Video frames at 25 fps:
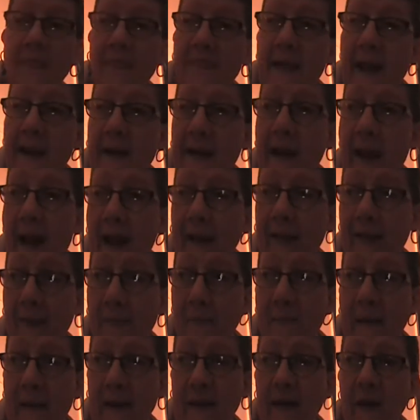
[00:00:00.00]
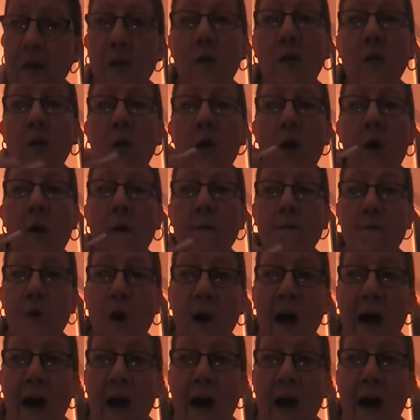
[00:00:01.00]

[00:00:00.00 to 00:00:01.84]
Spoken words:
Then it asked me for